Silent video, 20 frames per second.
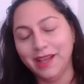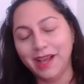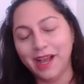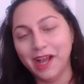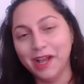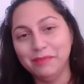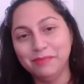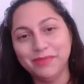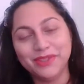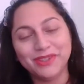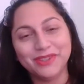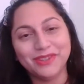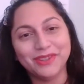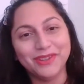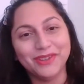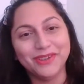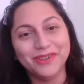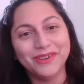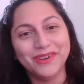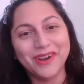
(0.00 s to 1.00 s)
I'm
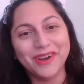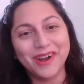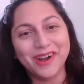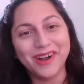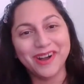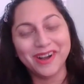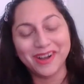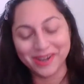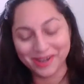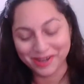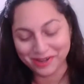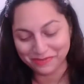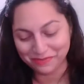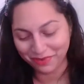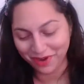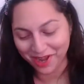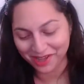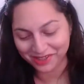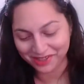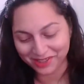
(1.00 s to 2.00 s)
still
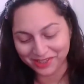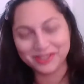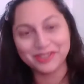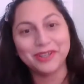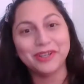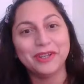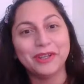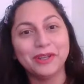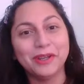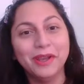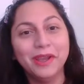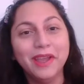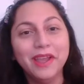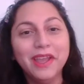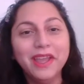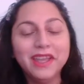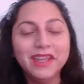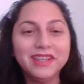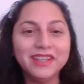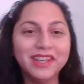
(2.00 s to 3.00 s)
processing
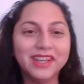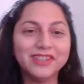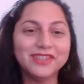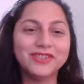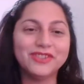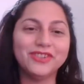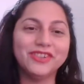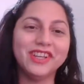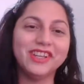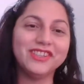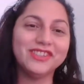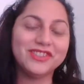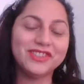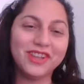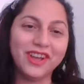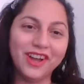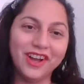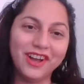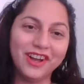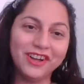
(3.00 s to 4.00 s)
yesterday's
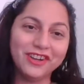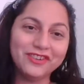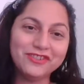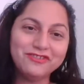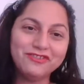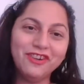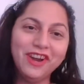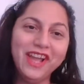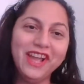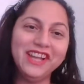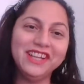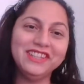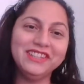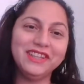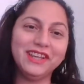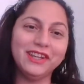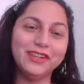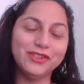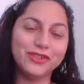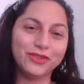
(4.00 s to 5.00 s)
grand
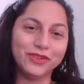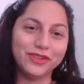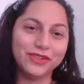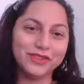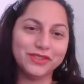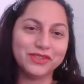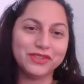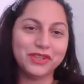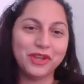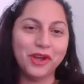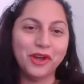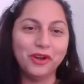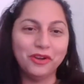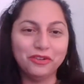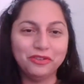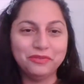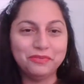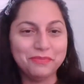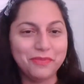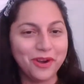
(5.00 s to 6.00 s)
entrance
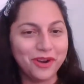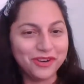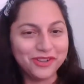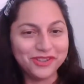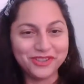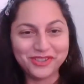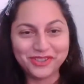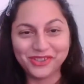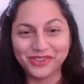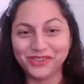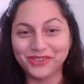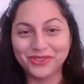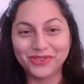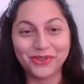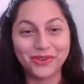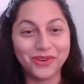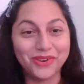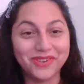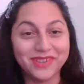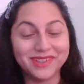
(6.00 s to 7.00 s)
of Mars and
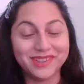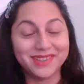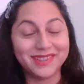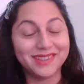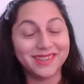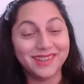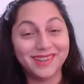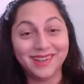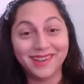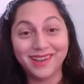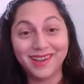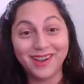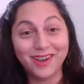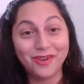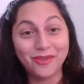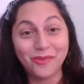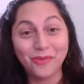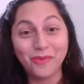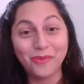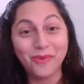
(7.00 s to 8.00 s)
Taurus.
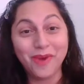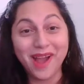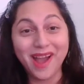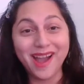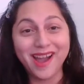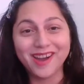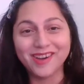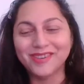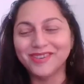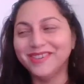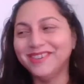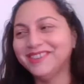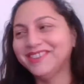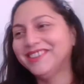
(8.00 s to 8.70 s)
Wow.